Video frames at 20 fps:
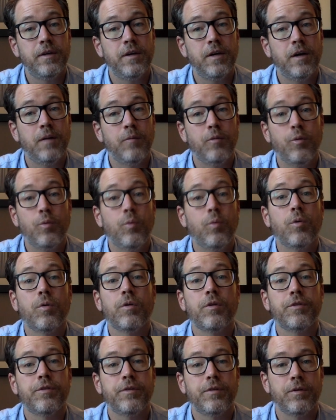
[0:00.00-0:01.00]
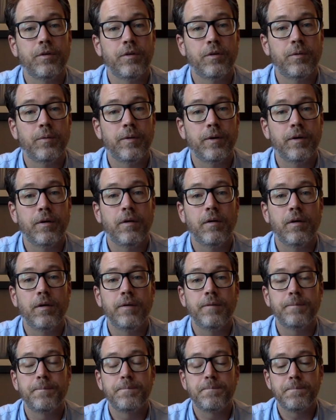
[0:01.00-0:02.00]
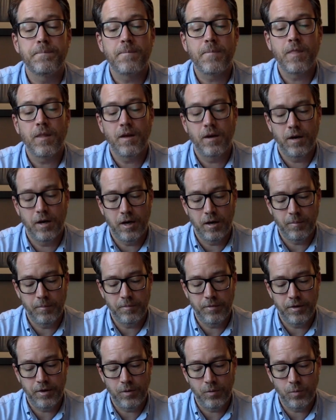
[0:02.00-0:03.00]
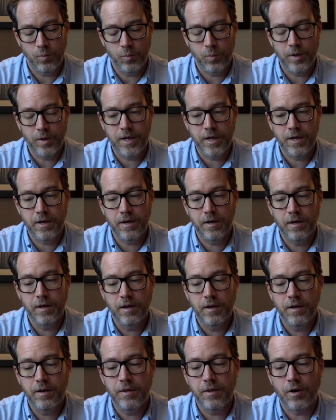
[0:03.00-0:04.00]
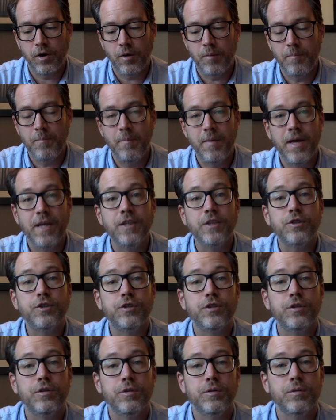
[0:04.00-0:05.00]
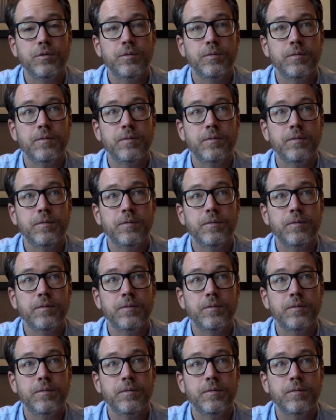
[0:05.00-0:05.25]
um, the wars that are going on, um, that we that are meant to